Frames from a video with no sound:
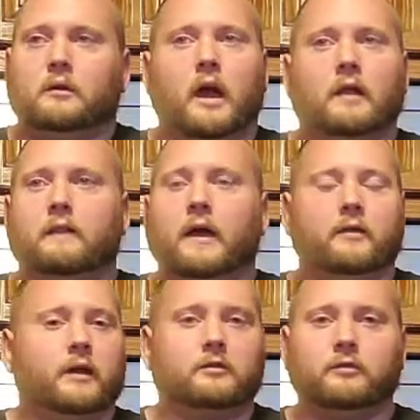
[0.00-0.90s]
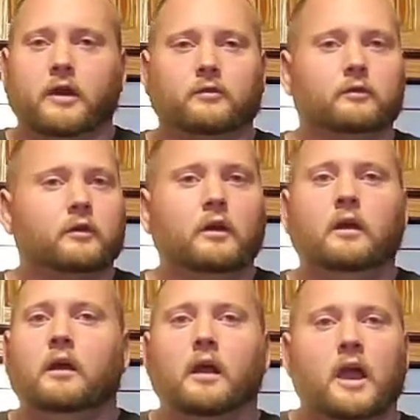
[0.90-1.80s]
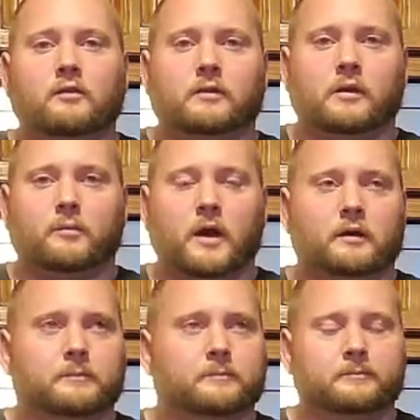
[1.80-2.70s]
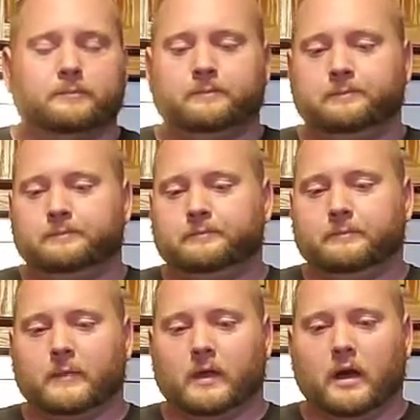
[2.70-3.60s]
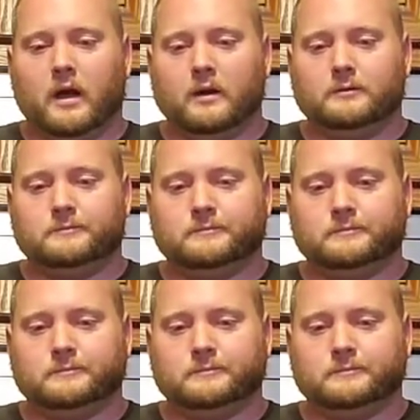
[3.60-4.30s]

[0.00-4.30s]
I like the flavors, everything about it.